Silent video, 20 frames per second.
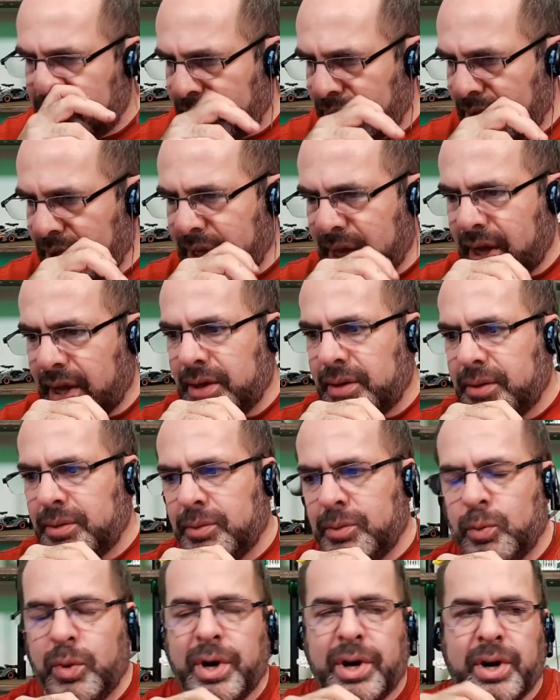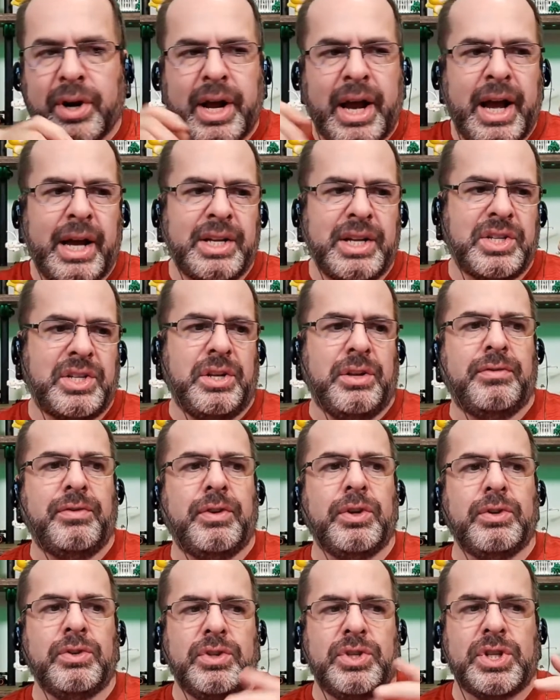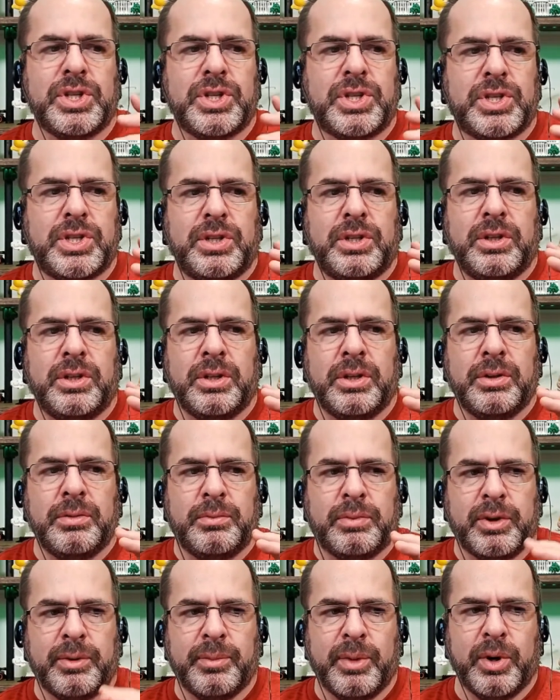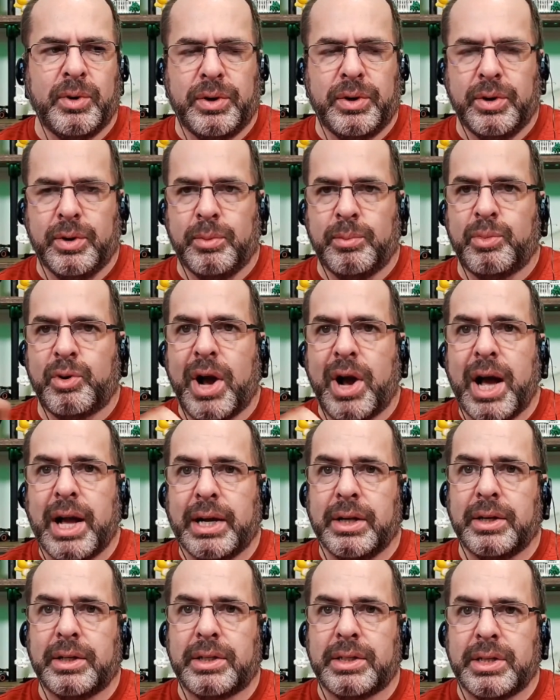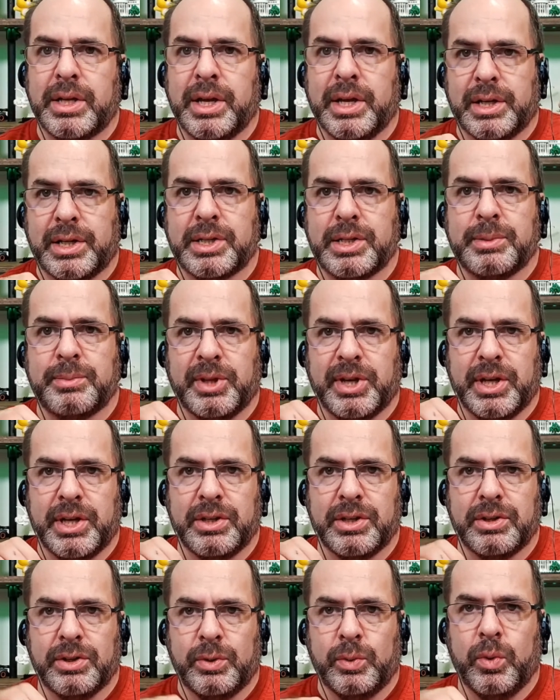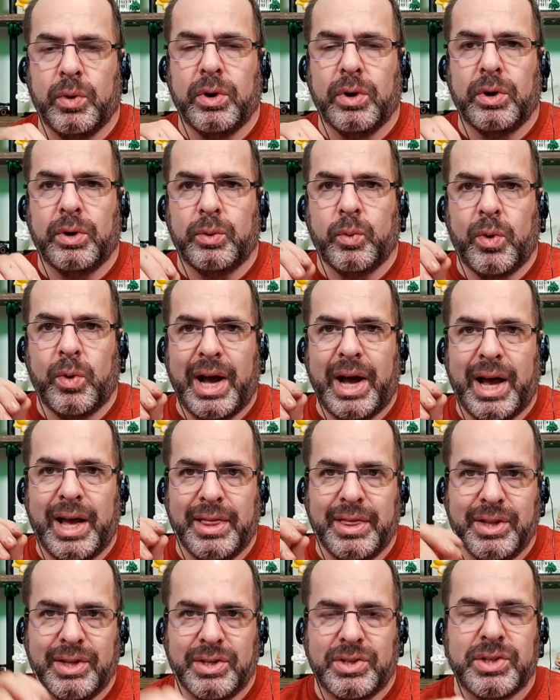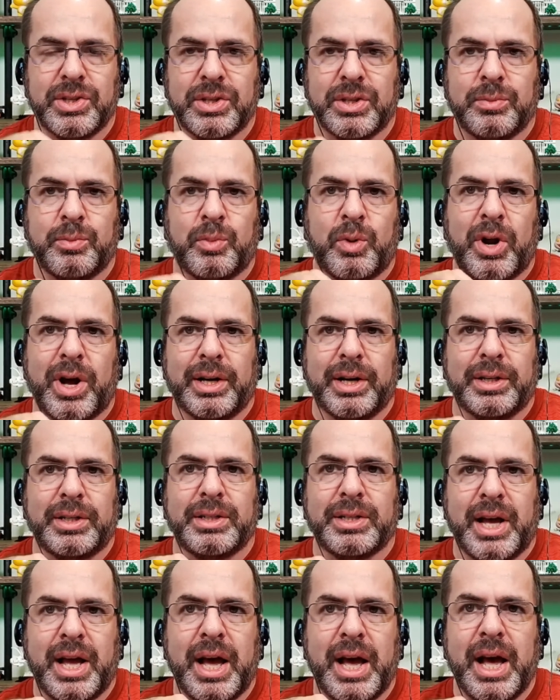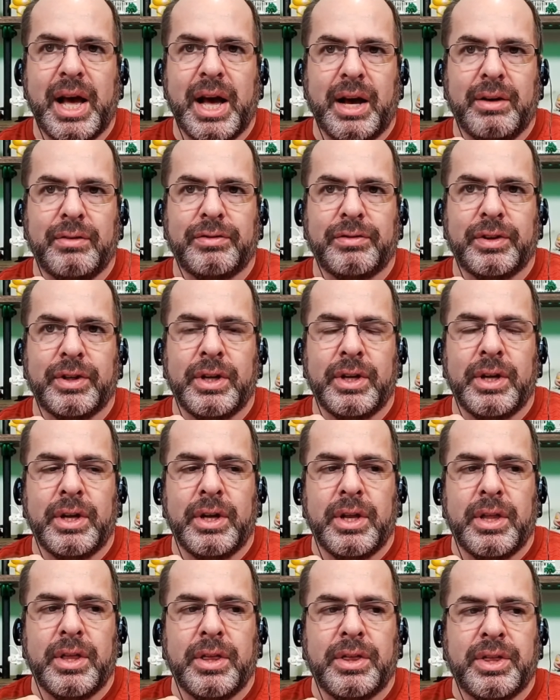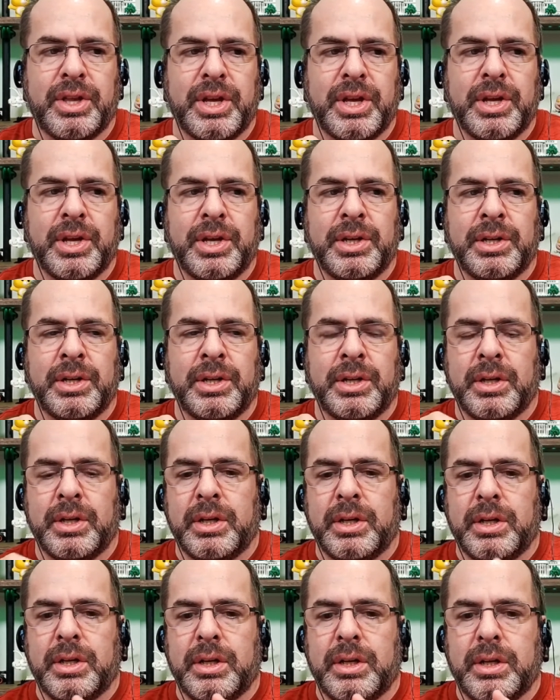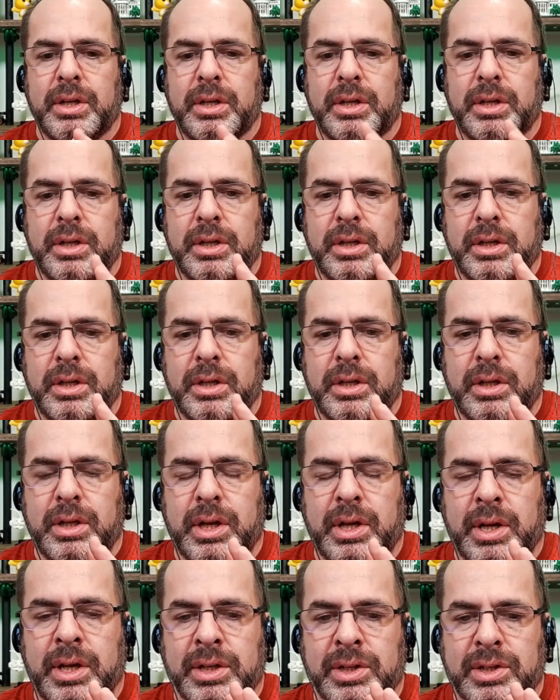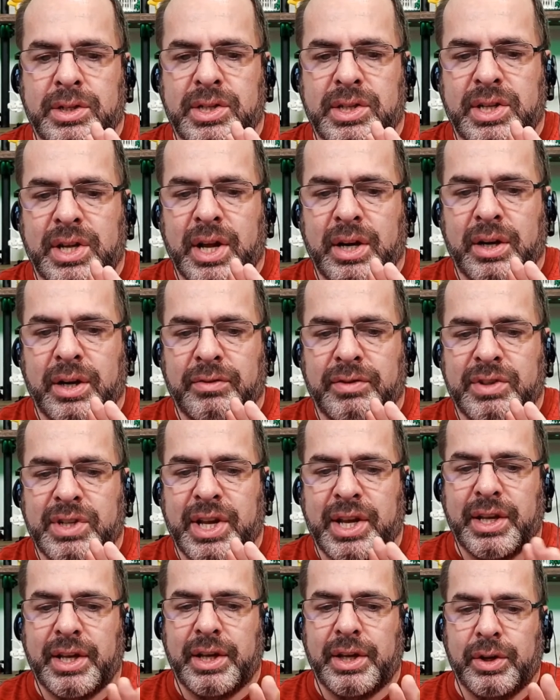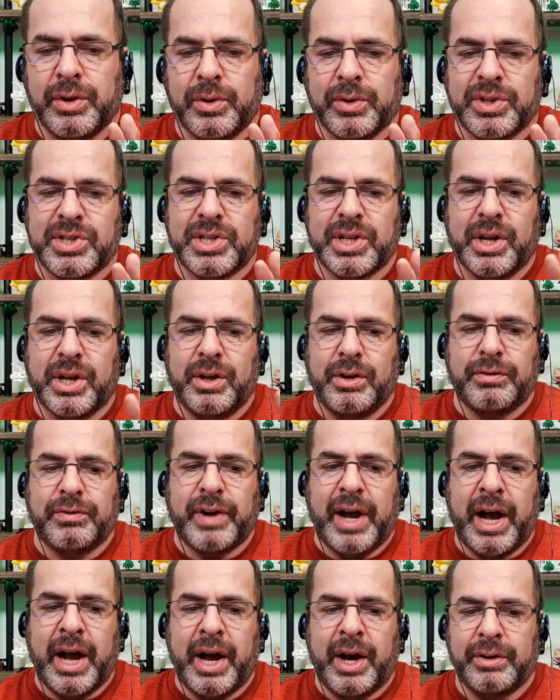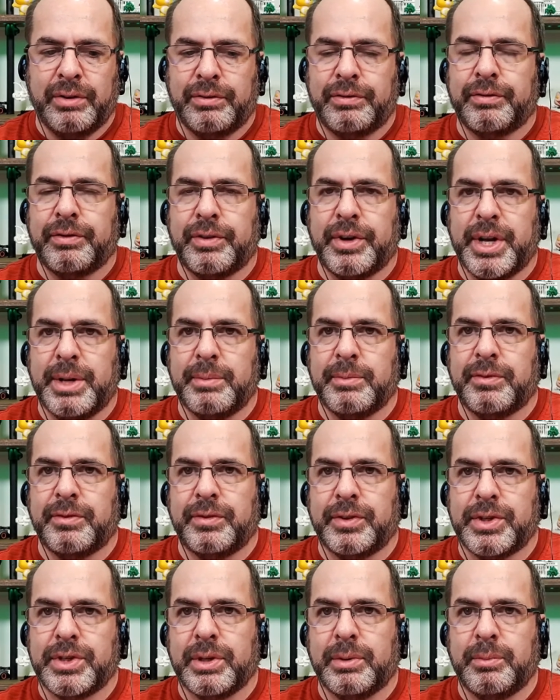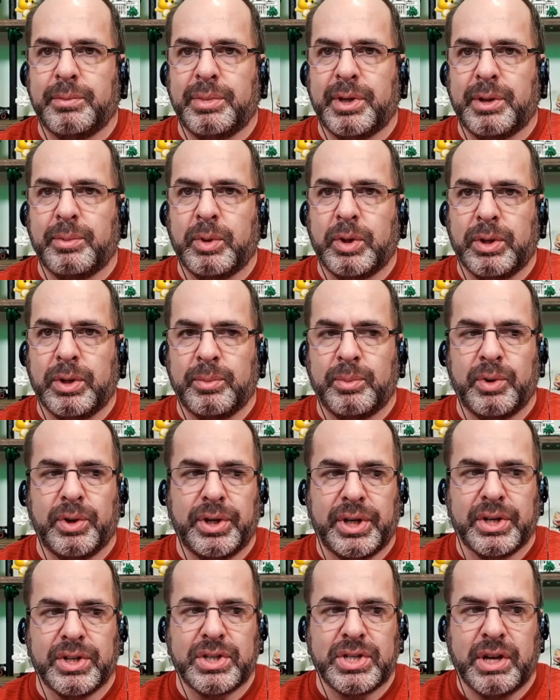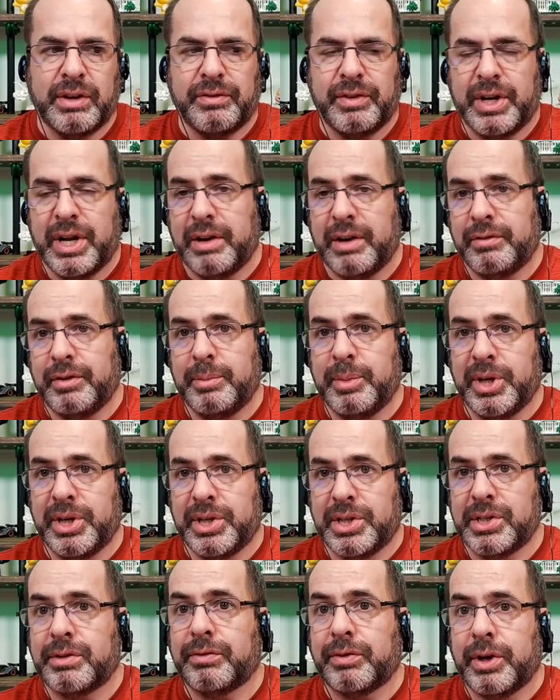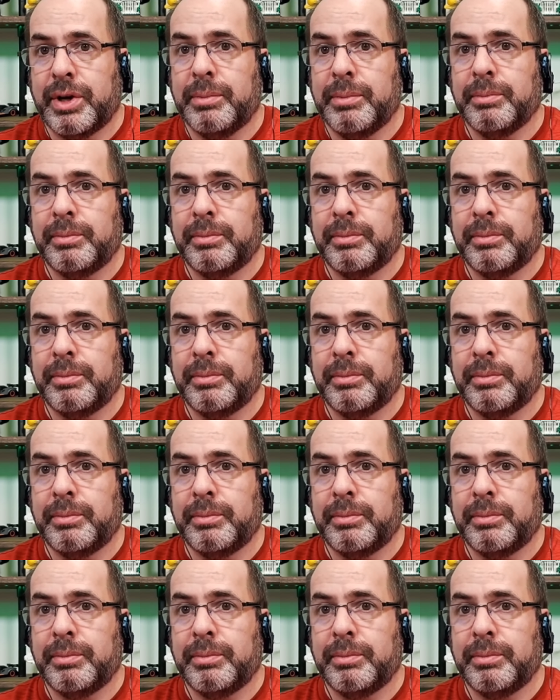Yeah, whereas if you just promote your product and explain to the world why this is the product to have, then instead of taking yourself out of frame for some people, you're putting yourself in everybody's frame.